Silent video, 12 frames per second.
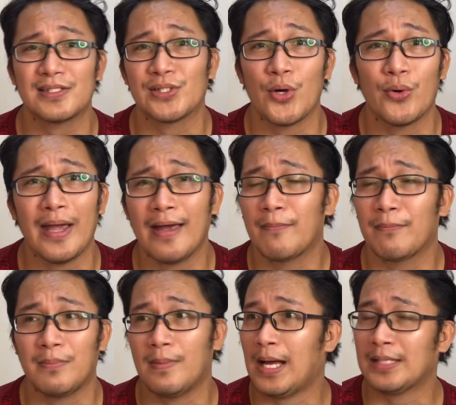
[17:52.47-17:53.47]
So
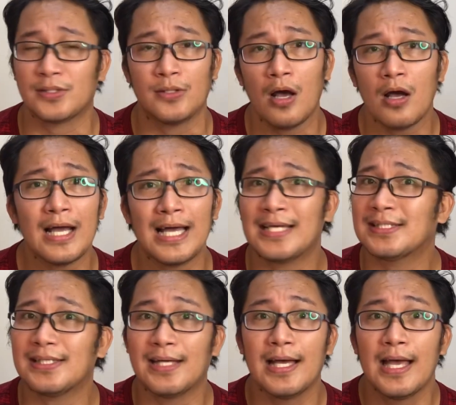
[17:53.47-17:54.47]
as long
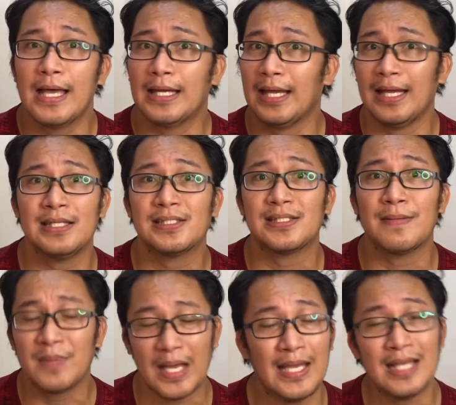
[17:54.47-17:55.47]
as
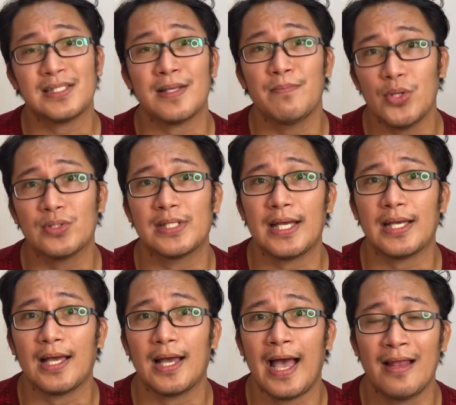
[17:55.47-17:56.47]
it's a music,
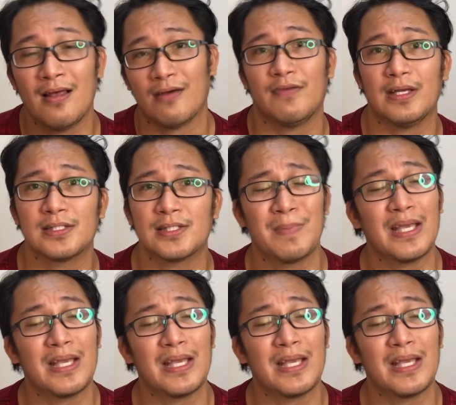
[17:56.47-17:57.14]
I love it.